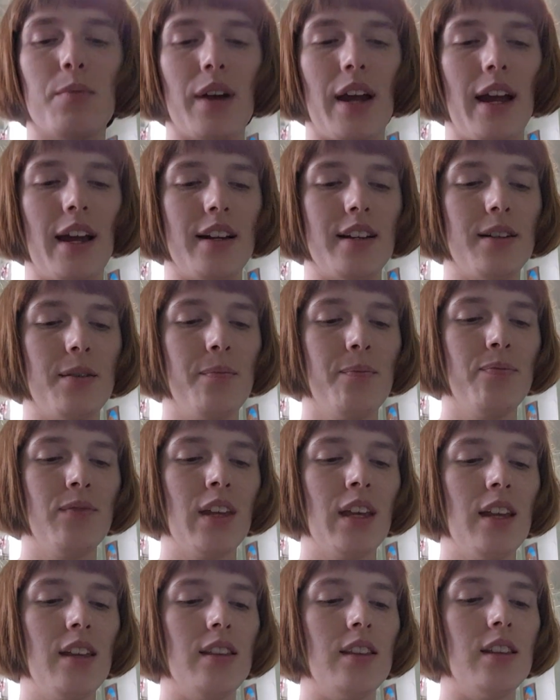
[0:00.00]
Brand.
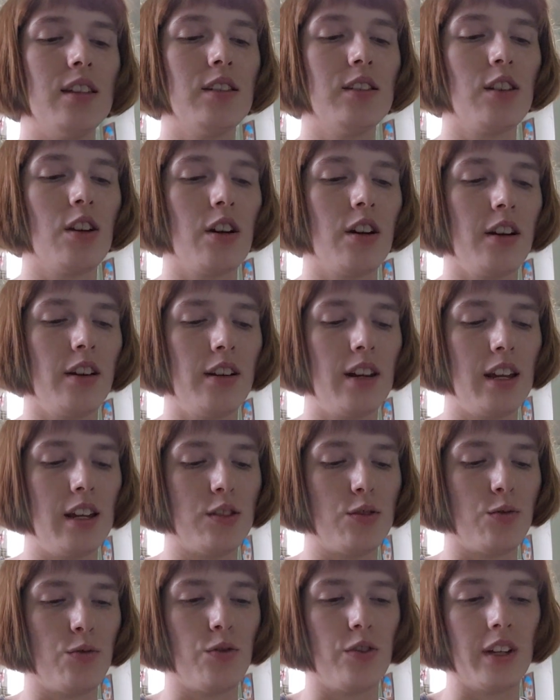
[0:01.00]
This yarn
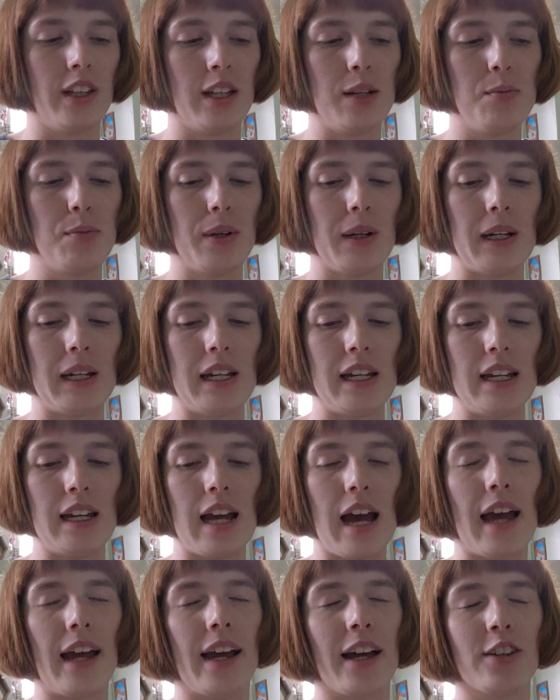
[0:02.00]
is really
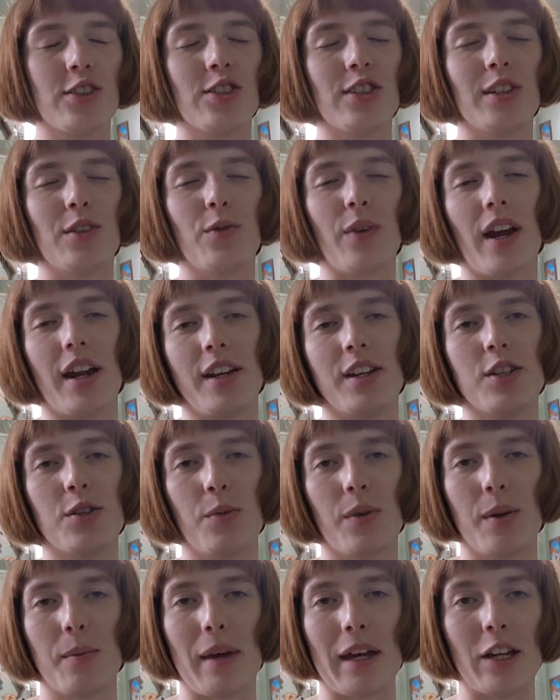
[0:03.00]
pretty. I actually ran into
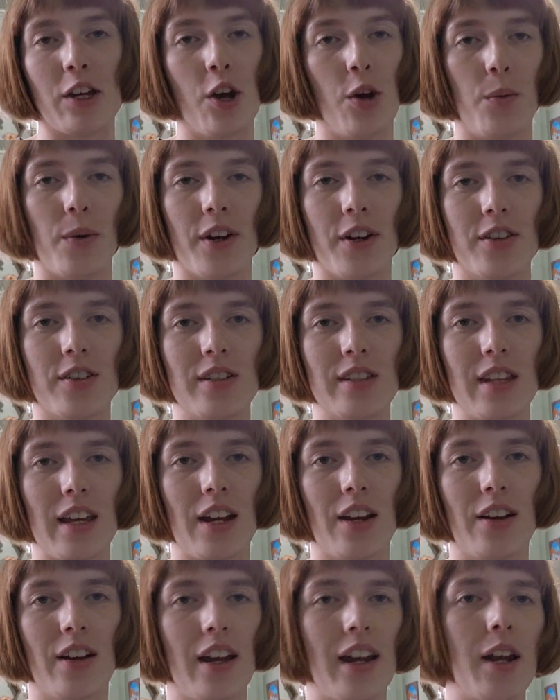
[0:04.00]
one of my coworkers
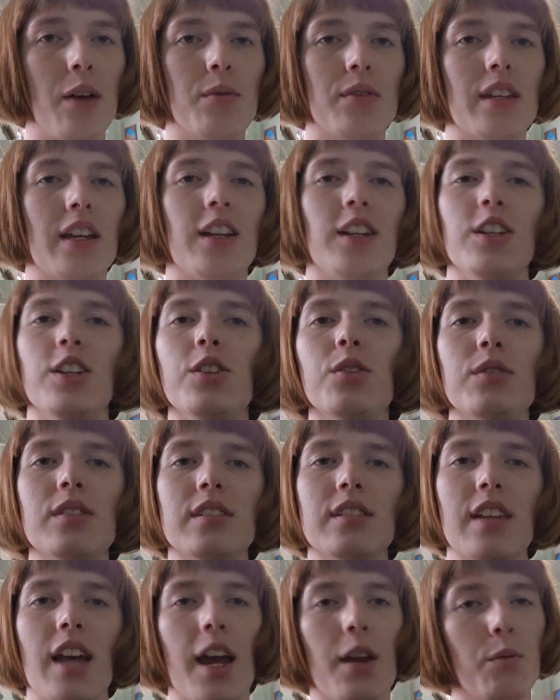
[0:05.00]
there, and I was like, you
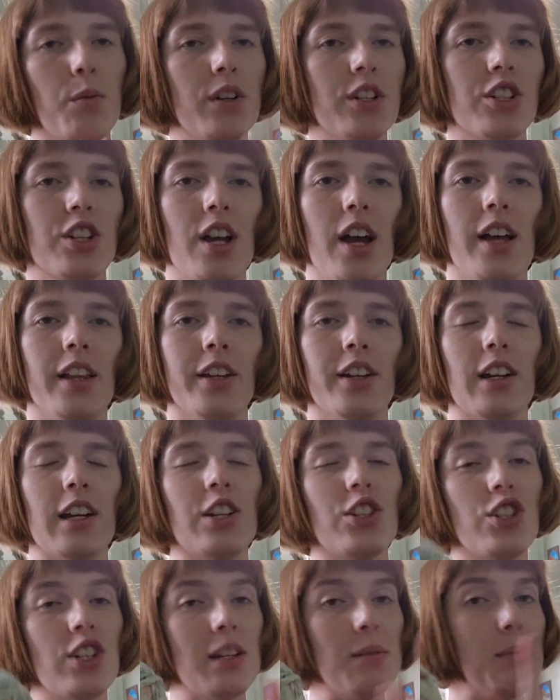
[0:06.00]
decide which color,
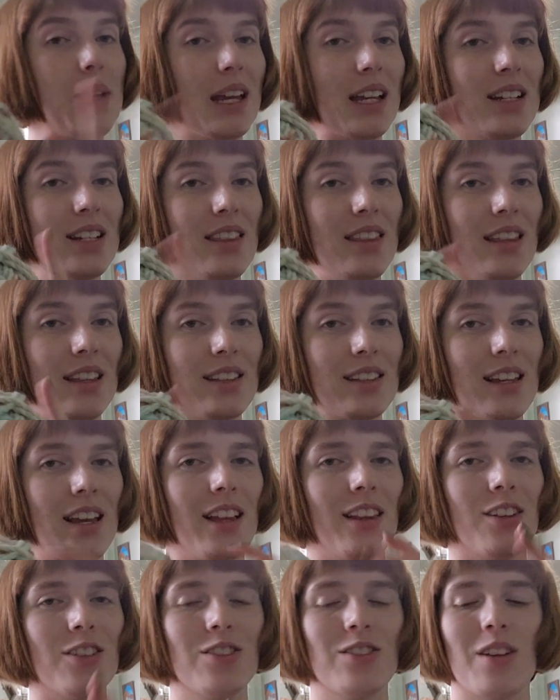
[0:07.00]
and she picked this
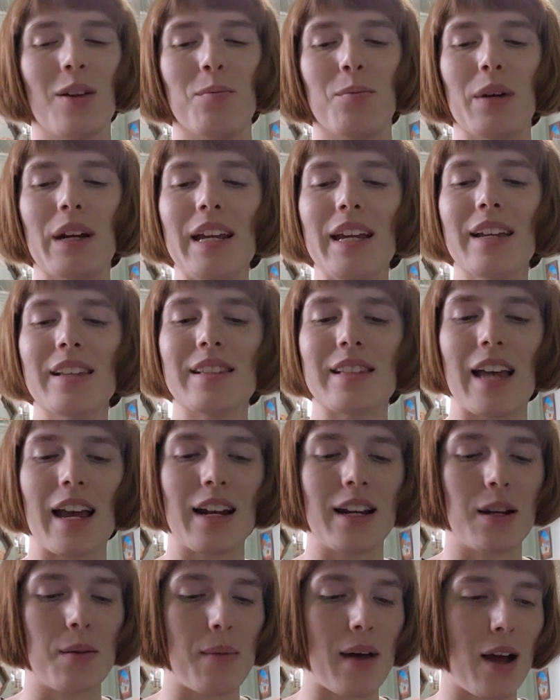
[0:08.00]
color, so I'm pretty
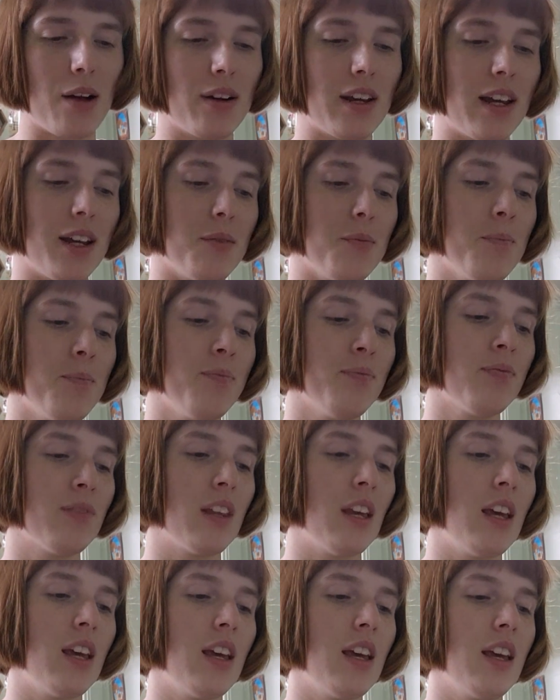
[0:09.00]
excited about it.
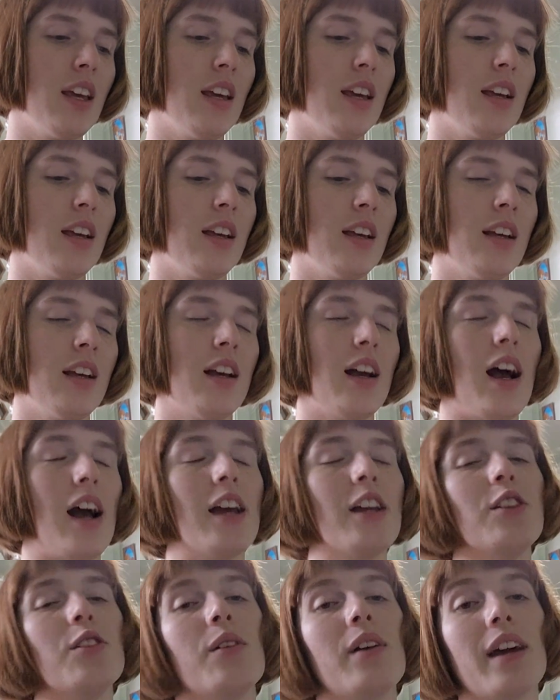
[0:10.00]

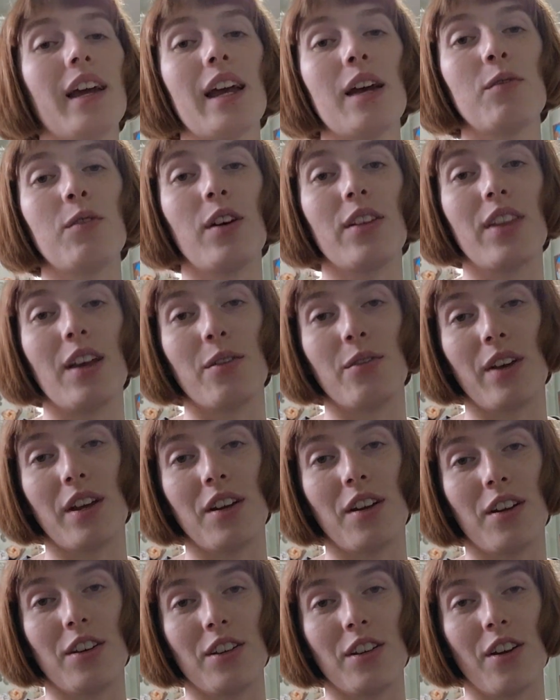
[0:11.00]
I know I have all that
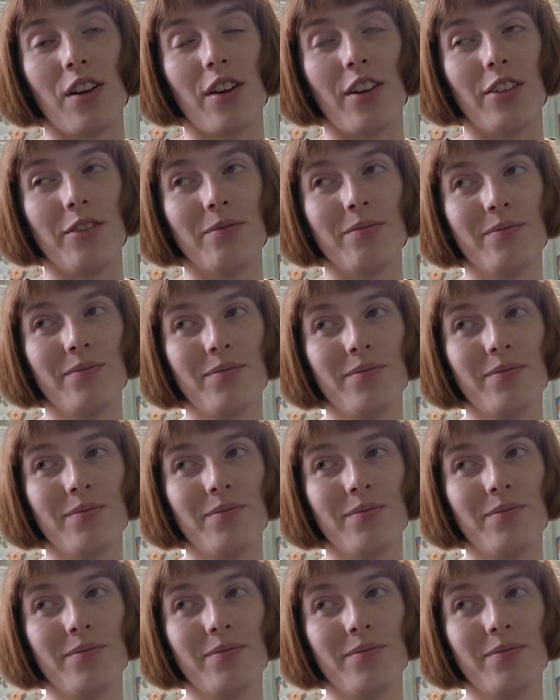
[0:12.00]
red heart yarn.